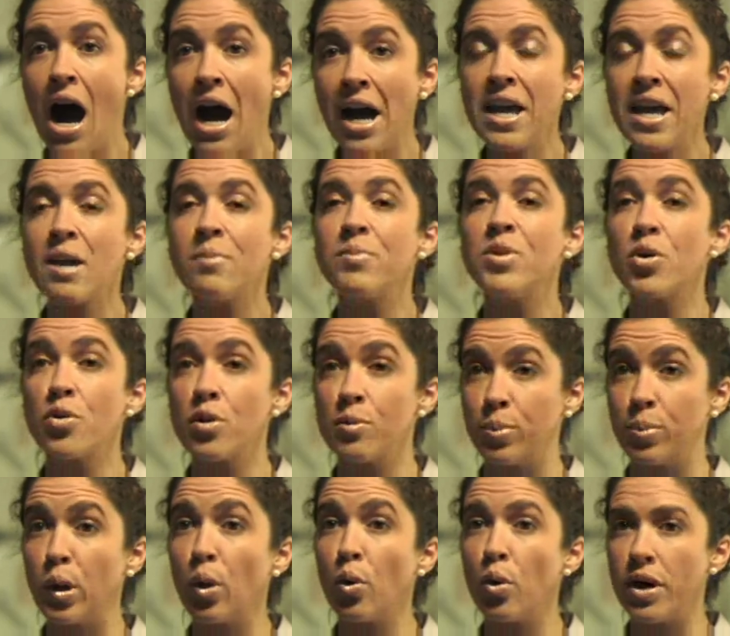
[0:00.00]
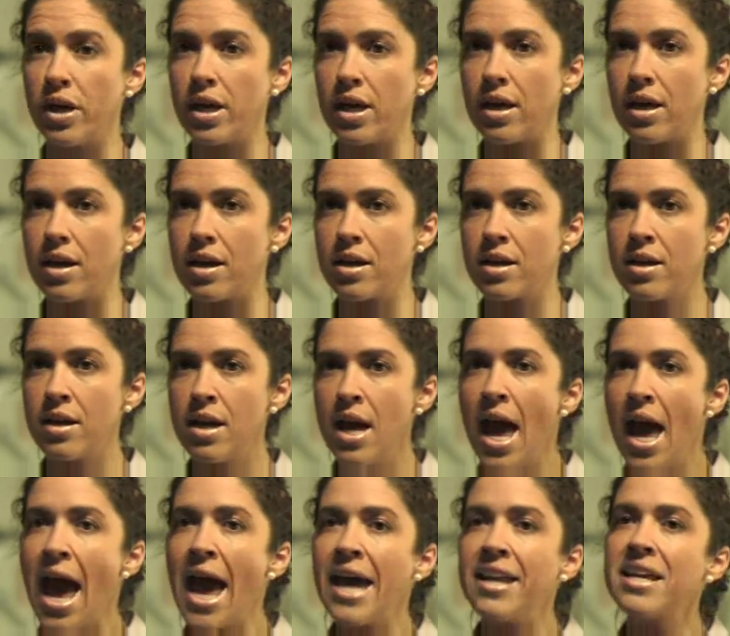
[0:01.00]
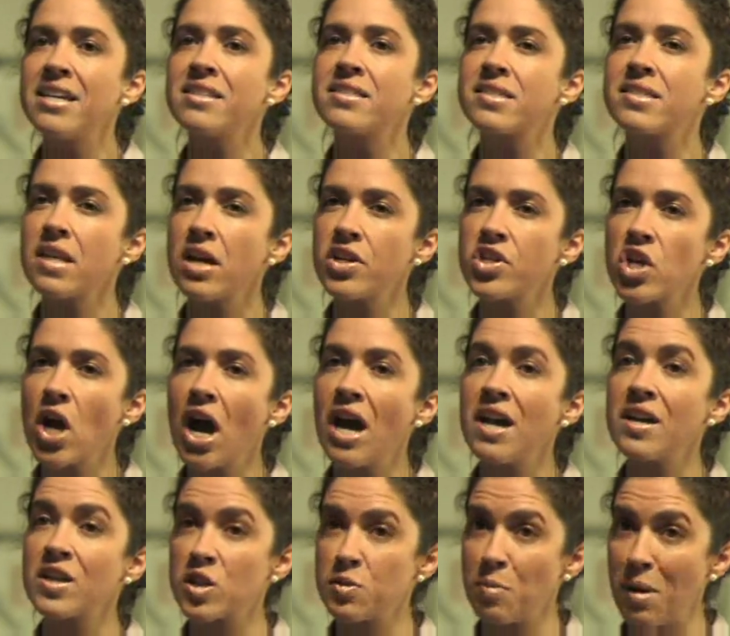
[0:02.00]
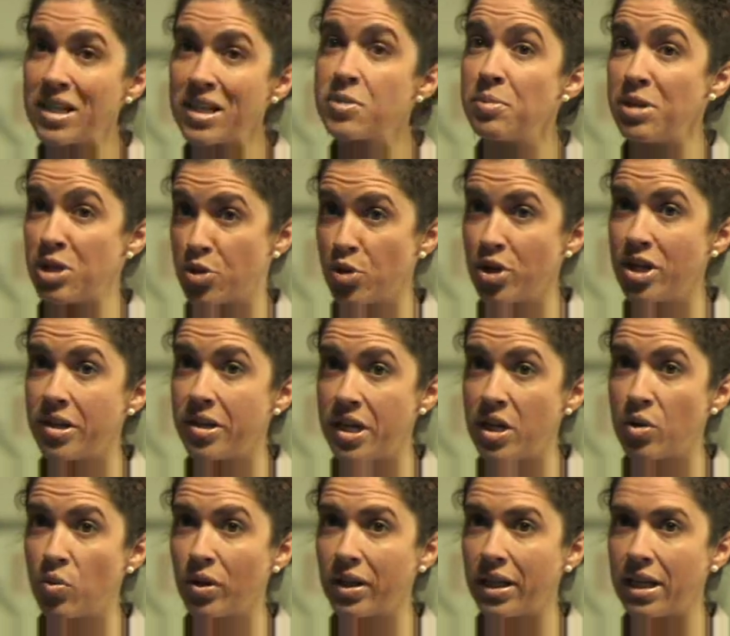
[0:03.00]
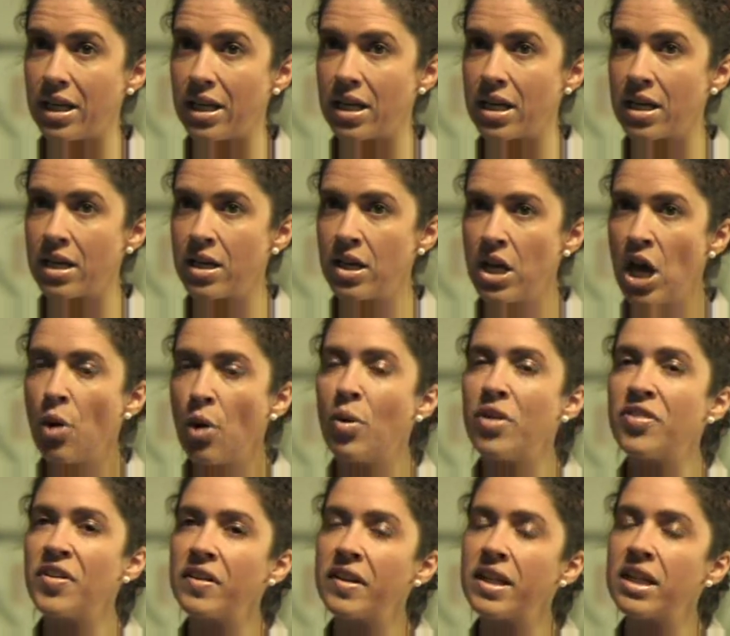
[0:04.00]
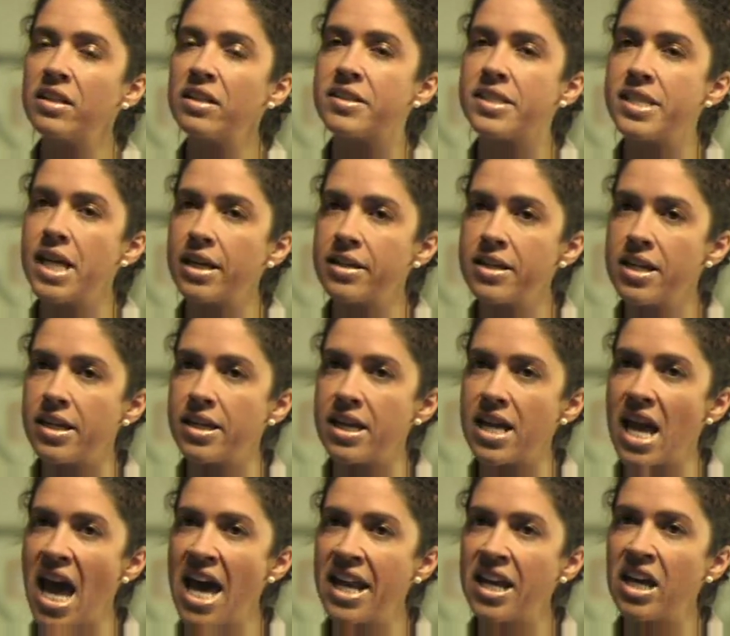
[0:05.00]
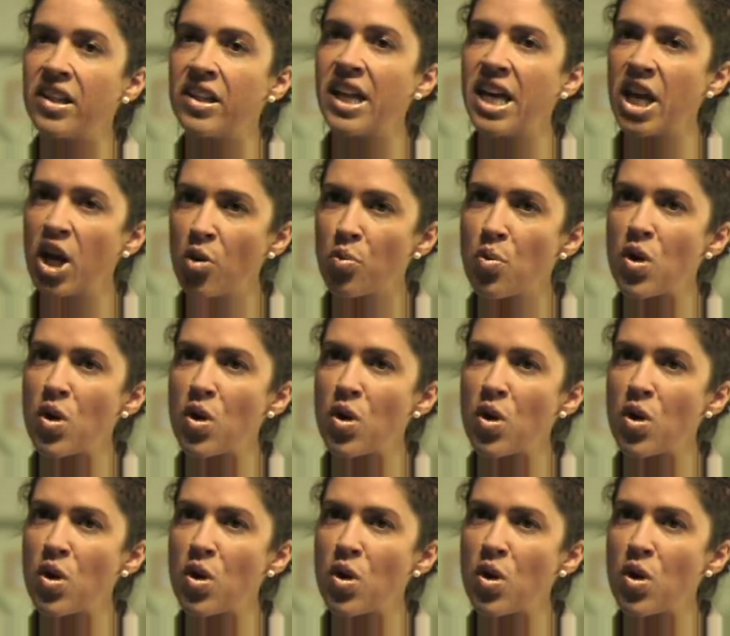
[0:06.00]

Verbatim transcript: I am your employee. And as such, I expect to be treated equally with a little dignity and a little